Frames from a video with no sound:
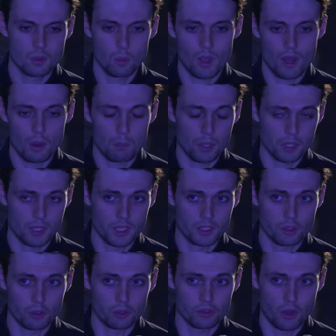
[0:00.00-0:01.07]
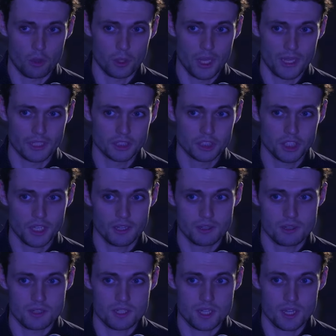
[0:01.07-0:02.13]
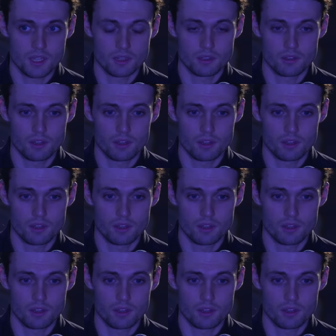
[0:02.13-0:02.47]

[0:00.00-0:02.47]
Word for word: Well, political donations oh, and.